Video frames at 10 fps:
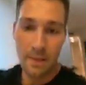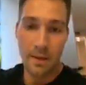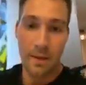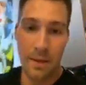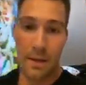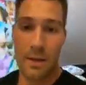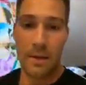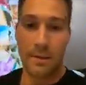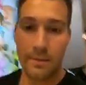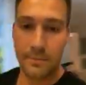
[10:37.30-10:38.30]
These teas
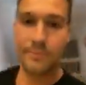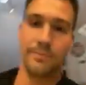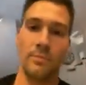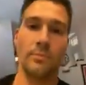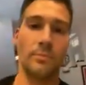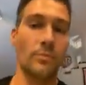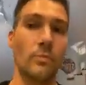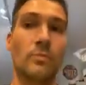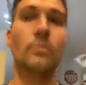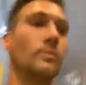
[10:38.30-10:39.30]
are honestly great. I
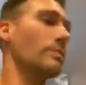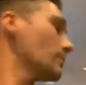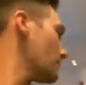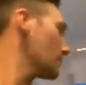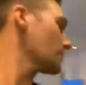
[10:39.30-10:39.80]
really got to get some more.